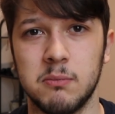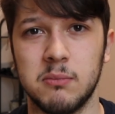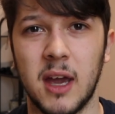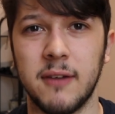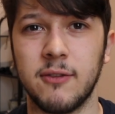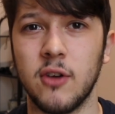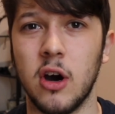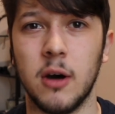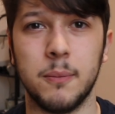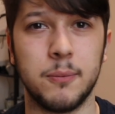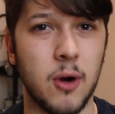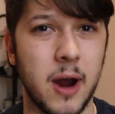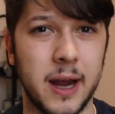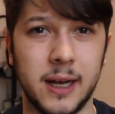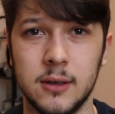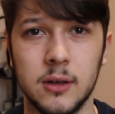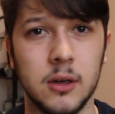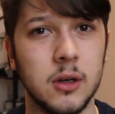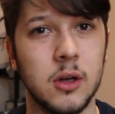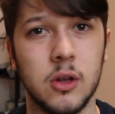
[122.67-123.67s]
They've got a
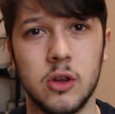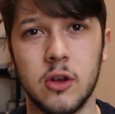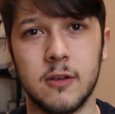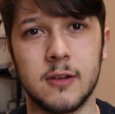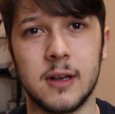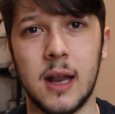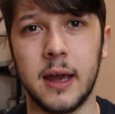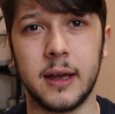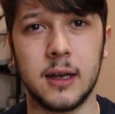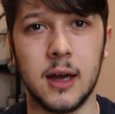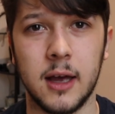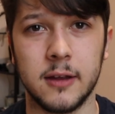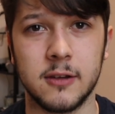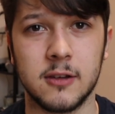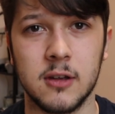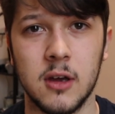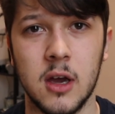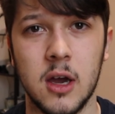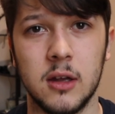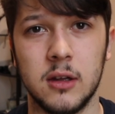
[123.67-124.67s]
brain, just like us.